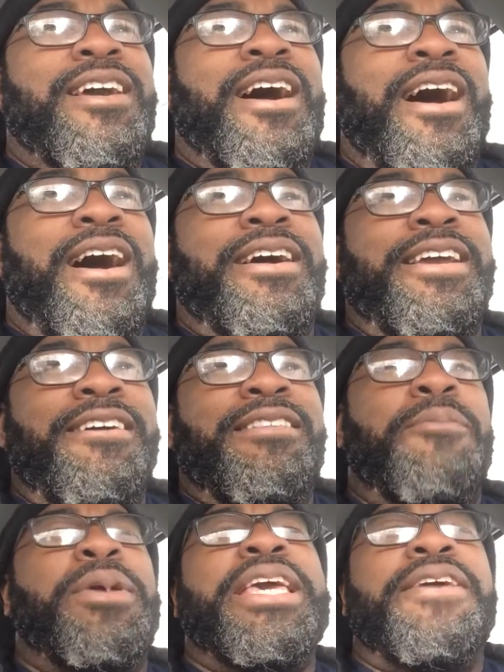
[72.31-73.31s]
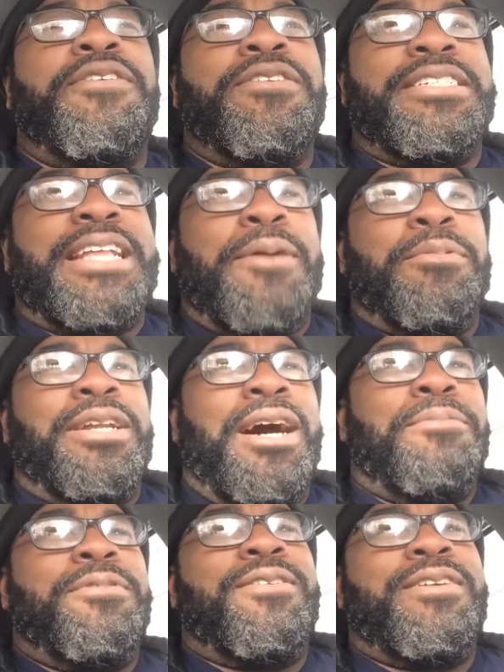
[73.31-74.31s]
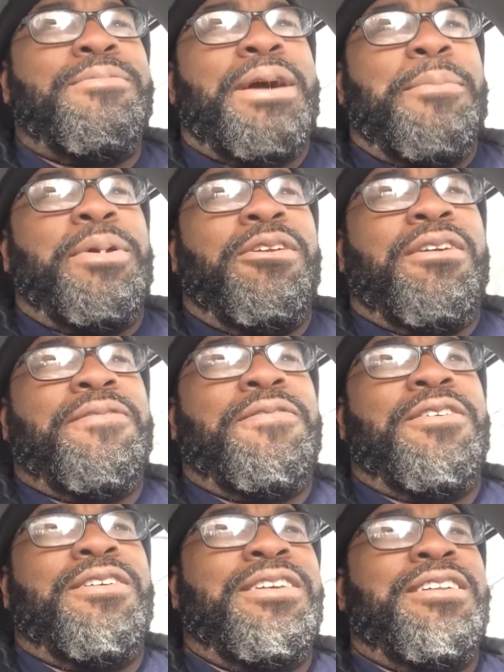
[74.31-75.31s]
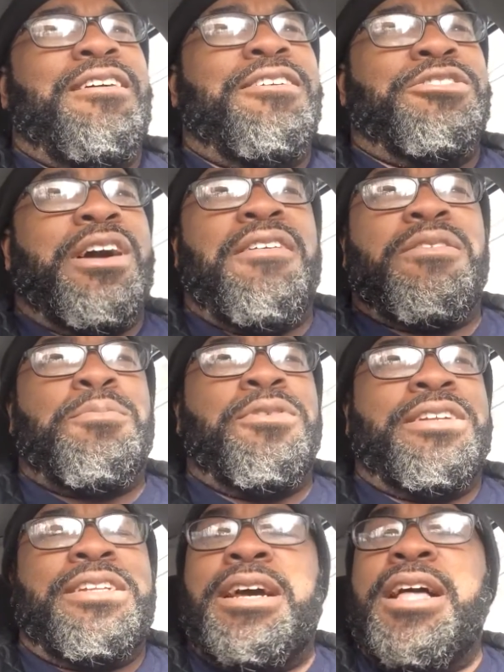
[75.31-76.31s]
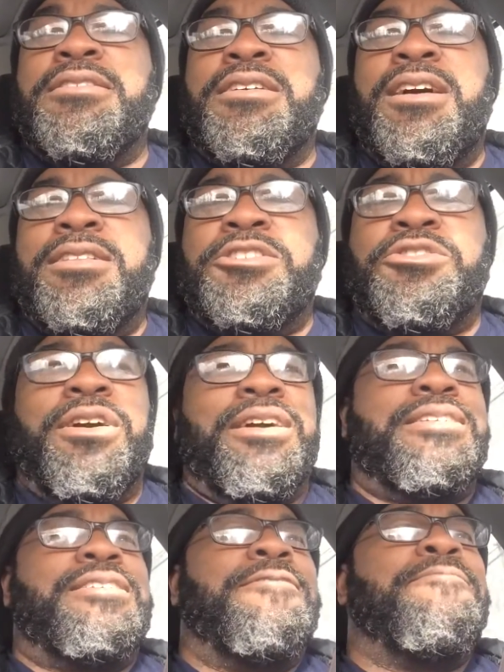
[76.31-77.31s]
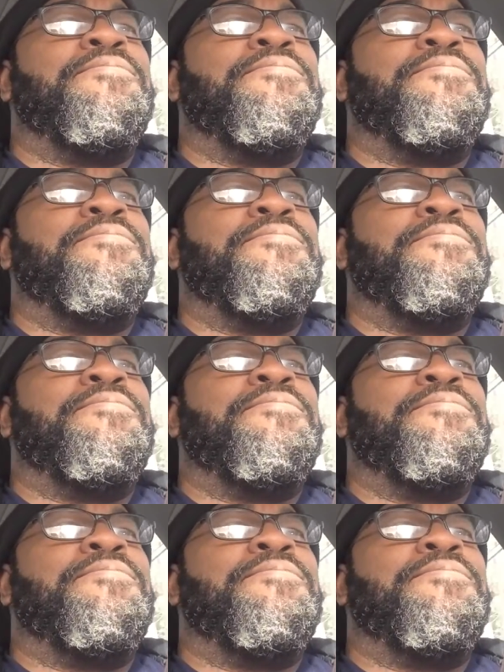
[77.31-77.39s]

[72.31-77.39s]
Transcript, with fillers: Uh, here, let me give you his name and number. You might be looking for you know a driver. Put in other other trucks.